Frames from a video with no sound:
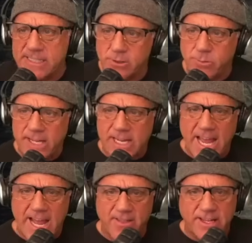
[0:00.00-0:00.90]
what you
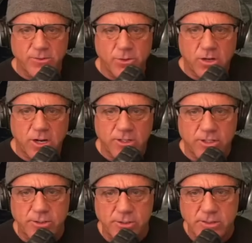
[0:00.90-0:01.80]
get. These are all
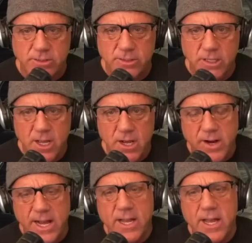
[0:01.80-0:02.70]
cartoons,
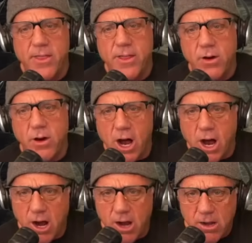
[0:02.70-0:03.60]
right? There
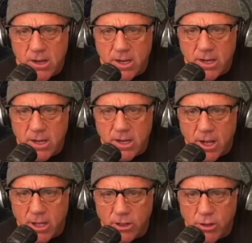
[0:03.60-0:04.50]
are
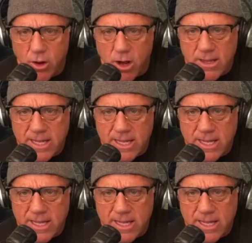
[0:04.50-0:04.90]
along the